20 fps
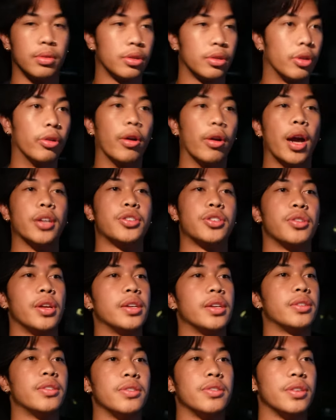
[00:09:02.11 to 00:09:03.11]

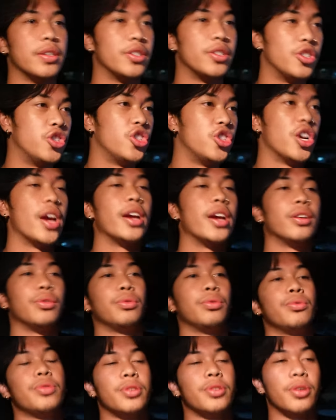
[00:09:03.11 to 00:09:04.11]
congratulations to Jey
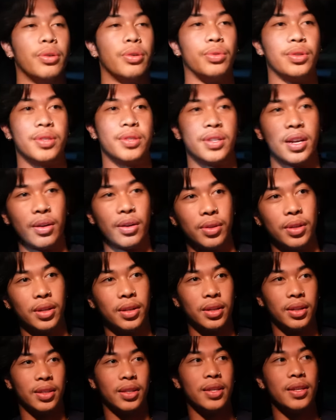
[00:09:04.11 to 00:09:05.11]
Uso. He's now
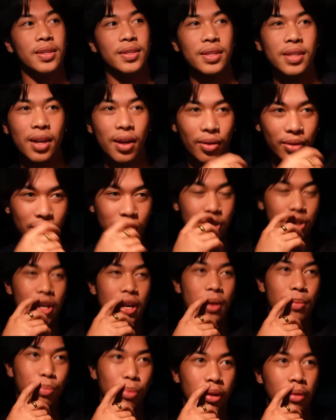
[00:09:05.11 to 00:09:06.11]
the he's now the
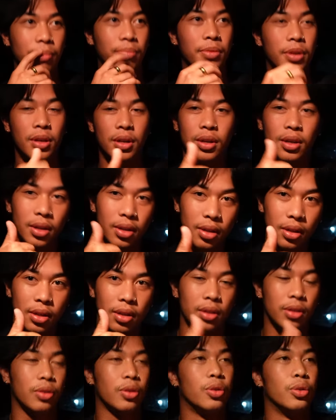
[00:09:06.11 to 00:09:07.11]
champion.
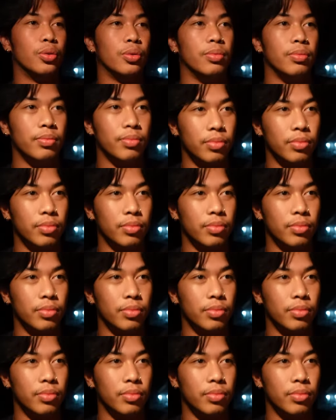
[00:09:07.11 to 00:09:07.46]
Cool.